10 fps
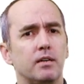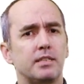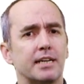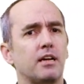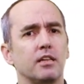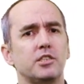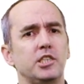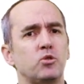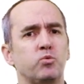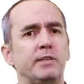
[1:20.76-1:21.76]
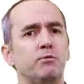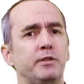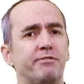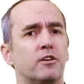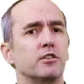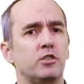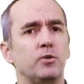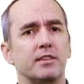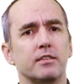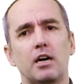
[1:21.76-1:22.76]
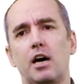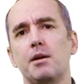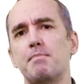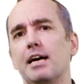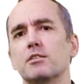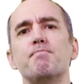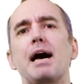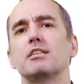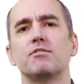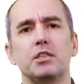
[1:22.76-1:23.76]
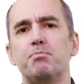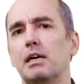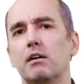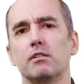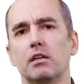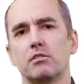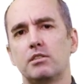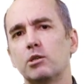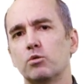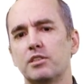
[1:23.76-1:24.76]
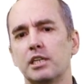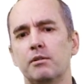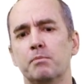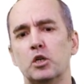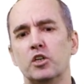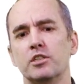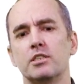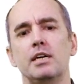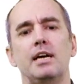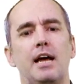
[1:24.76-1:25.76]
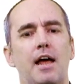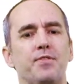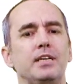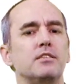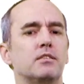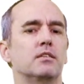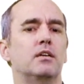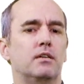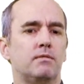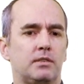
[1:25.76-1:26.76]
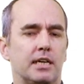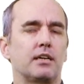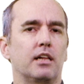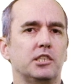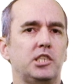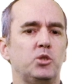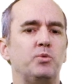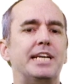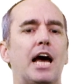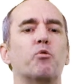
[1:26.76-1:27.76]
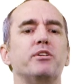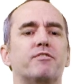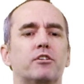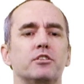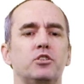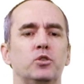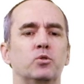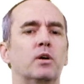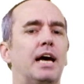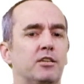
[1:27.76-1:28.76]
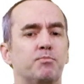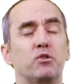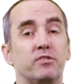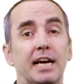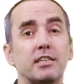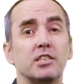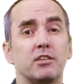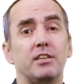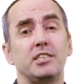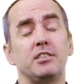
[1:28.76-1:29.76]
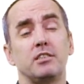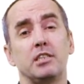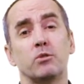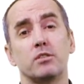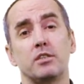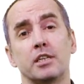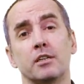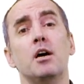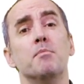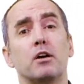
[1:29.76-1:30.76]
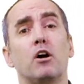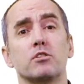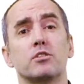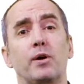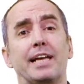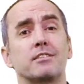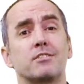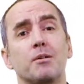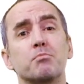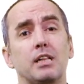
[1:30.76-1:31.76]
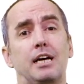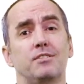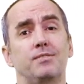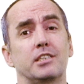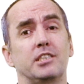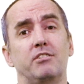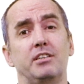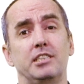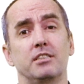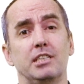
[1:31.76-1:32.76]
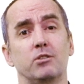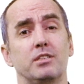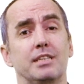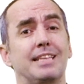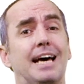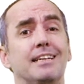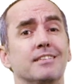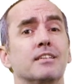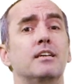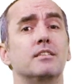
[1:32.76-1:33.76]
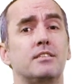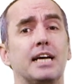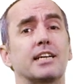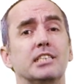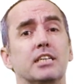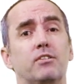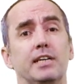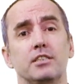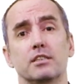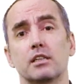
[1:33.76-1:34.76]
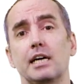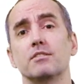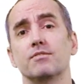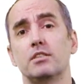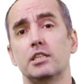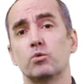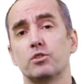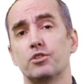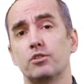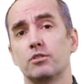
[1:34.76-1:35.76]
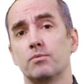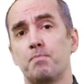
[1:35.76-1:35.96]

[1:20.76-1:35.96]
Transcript: technologies we referred to at the time as massively parallel sequencing emerged, and these technologies we now refer to as both next-generation sequencing, but also a subclass of next-generation sequencing, that is, second-generation class of sequencers.